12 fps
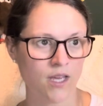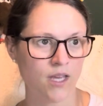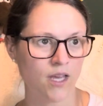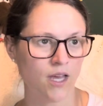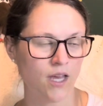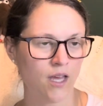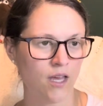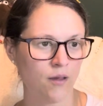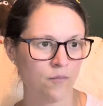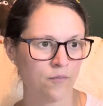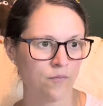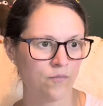
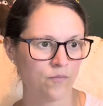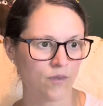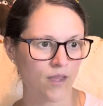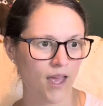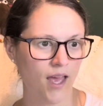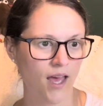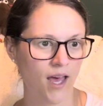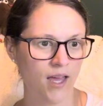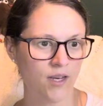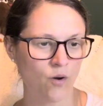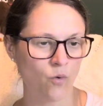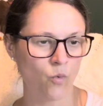
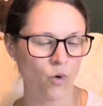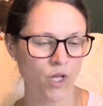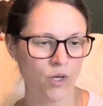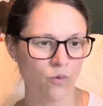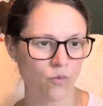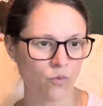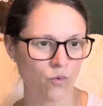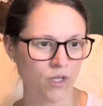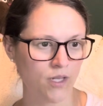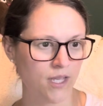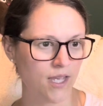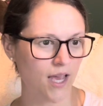Had one
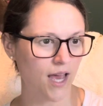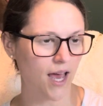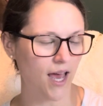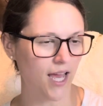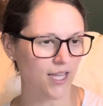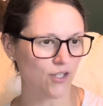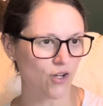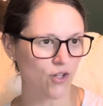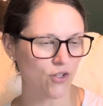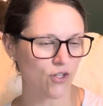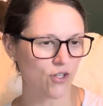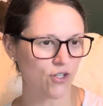really high
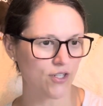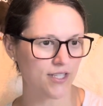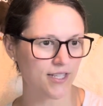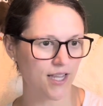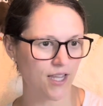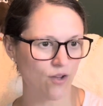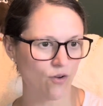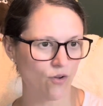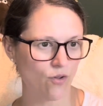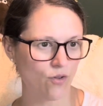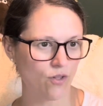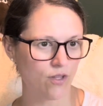dollar
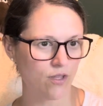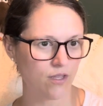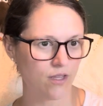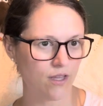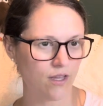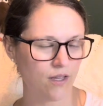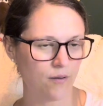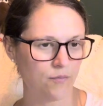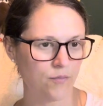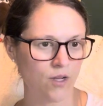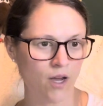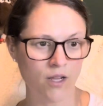sale,
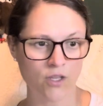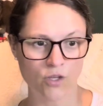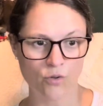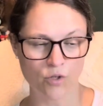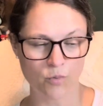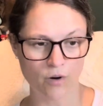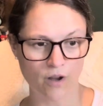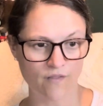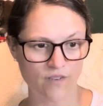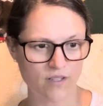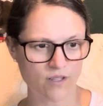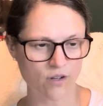not huge
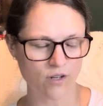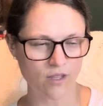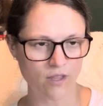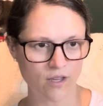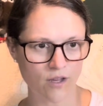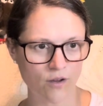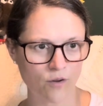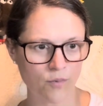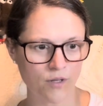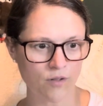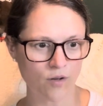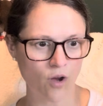profits on it though,
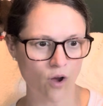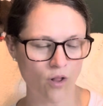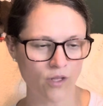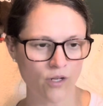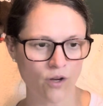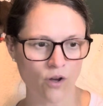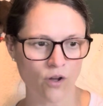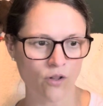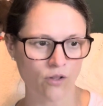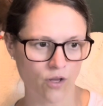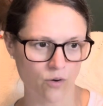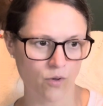but all in
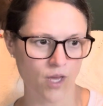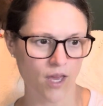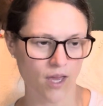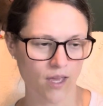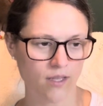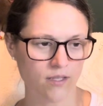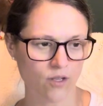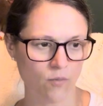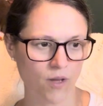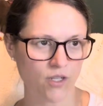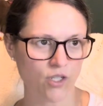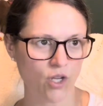all, okay. So
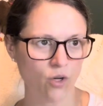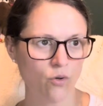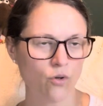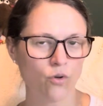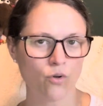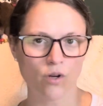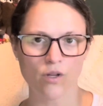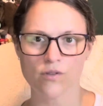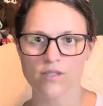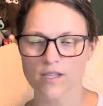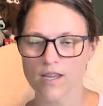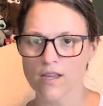my total
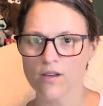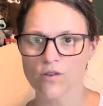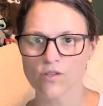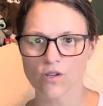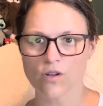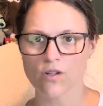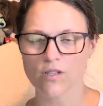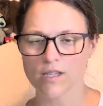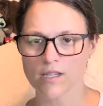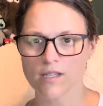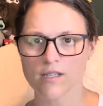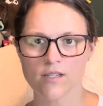gross sales, all
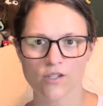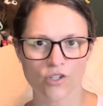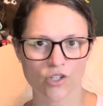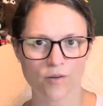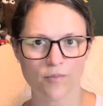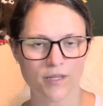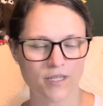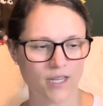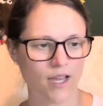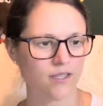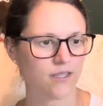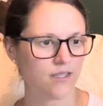in, shipping,
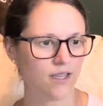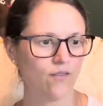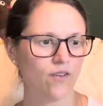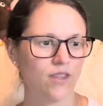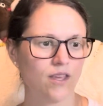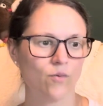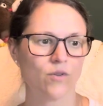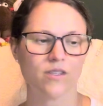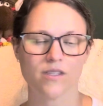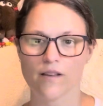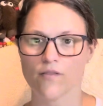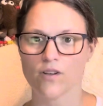taxes, everything, was
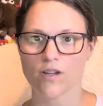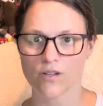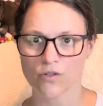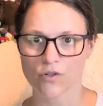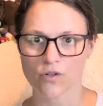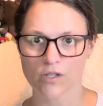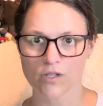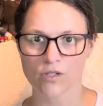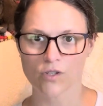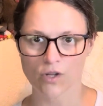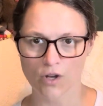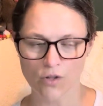
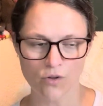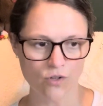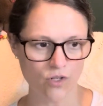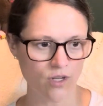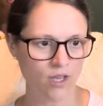$700.